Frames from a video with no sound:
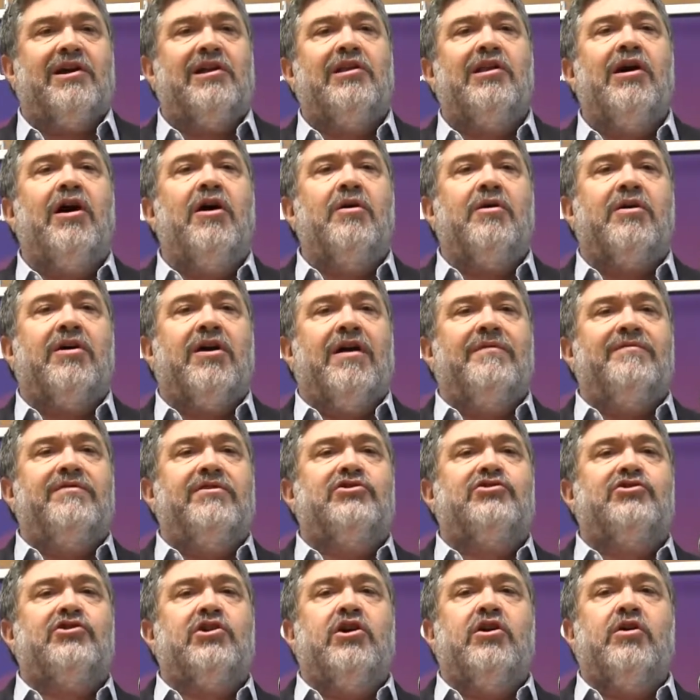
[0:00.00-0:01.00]
cloak of
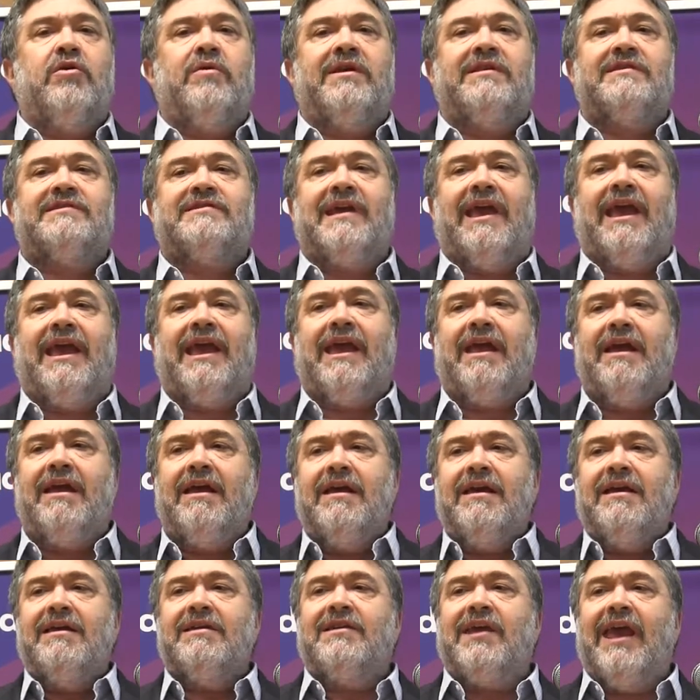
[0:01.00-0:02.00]
a Jew and saying,
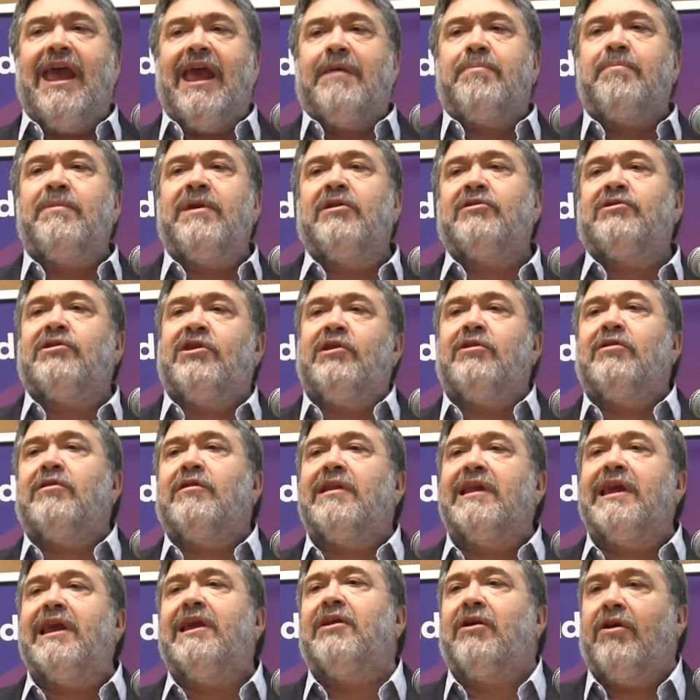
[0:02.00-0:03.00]
"Take me to
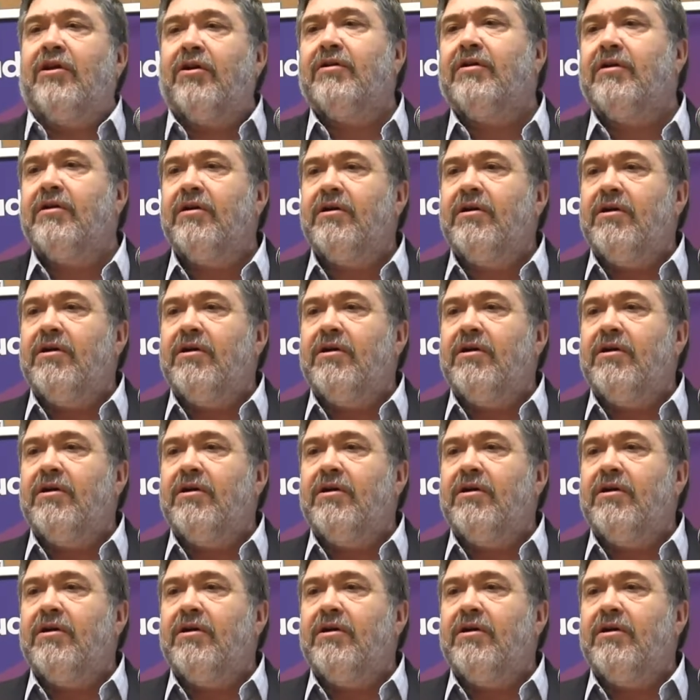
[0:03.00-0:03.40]
your leader."